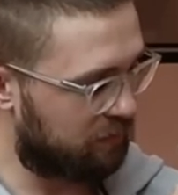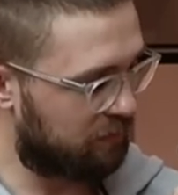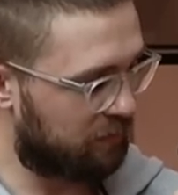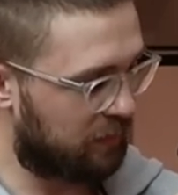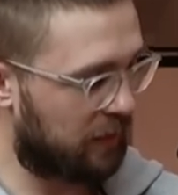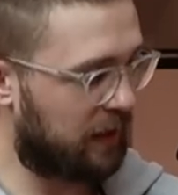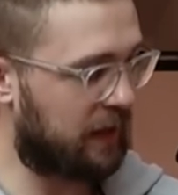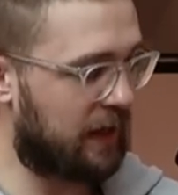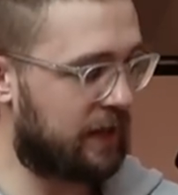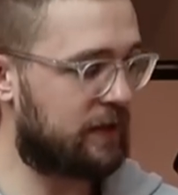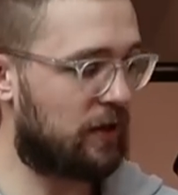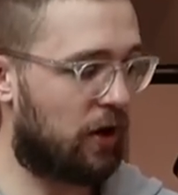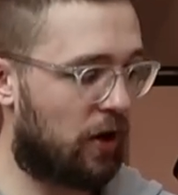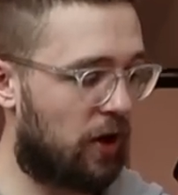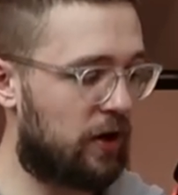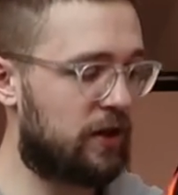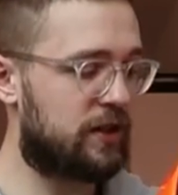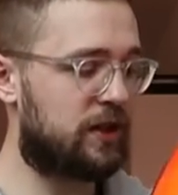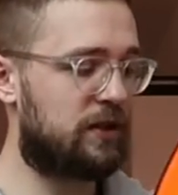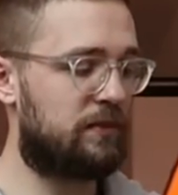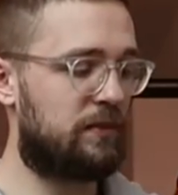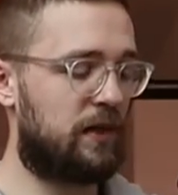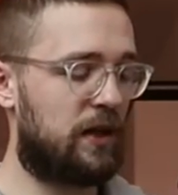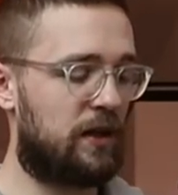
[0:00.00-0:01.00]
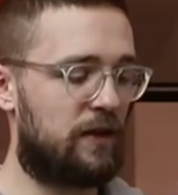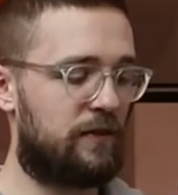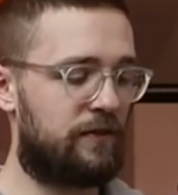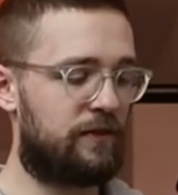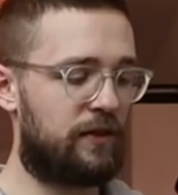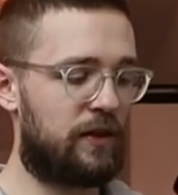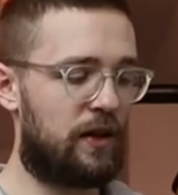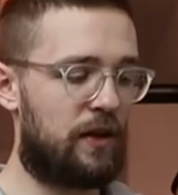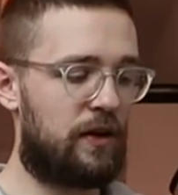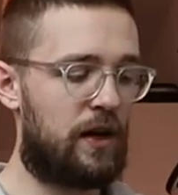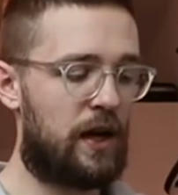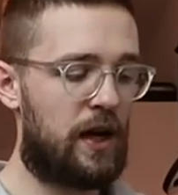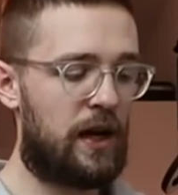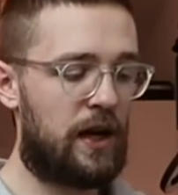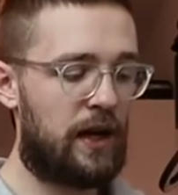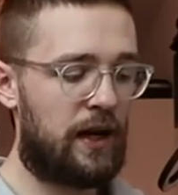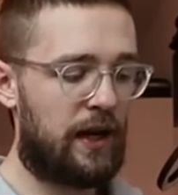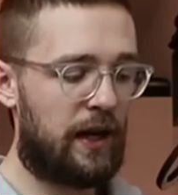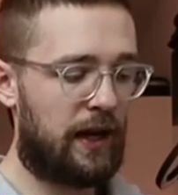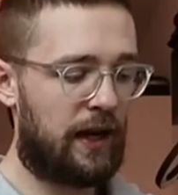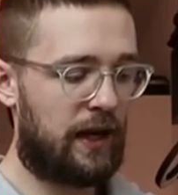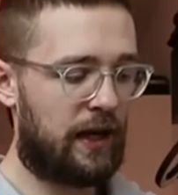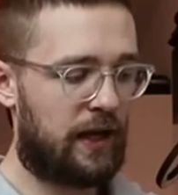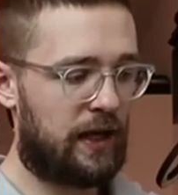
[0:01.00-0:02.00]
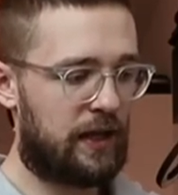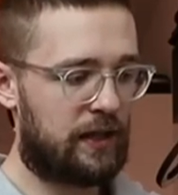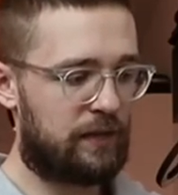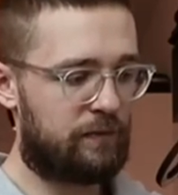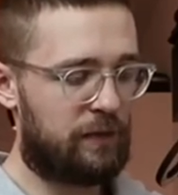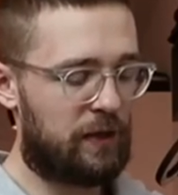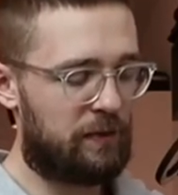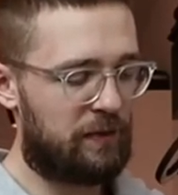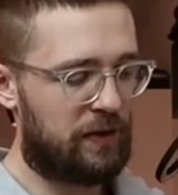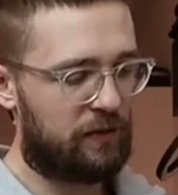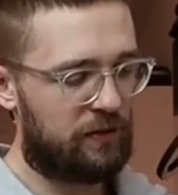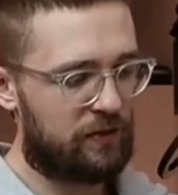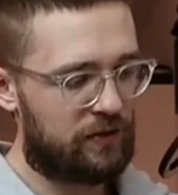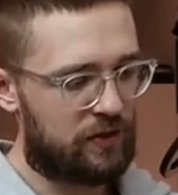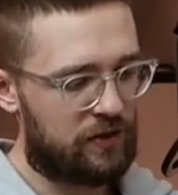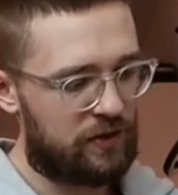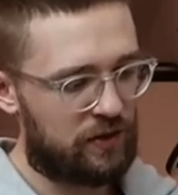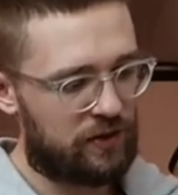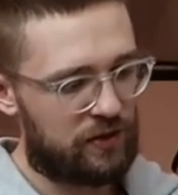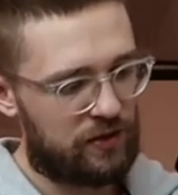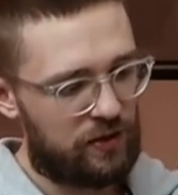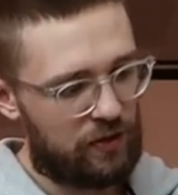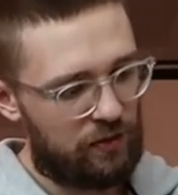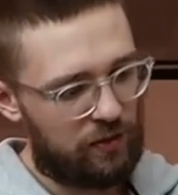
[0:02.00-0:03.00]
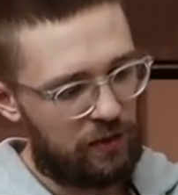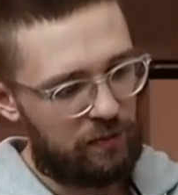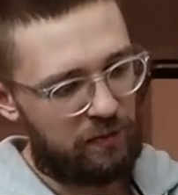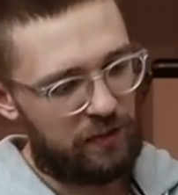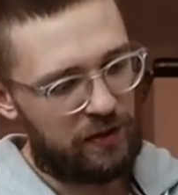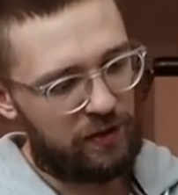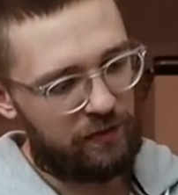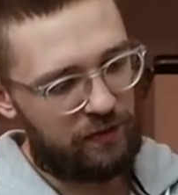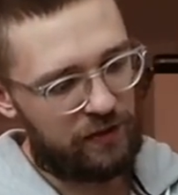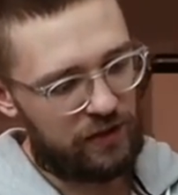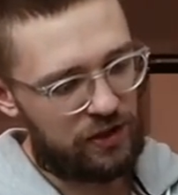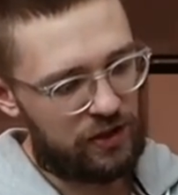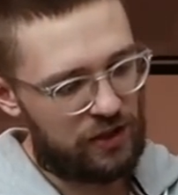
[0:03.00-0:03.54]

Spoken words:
It has awesome airflow, and maybe I will just show you a bit of a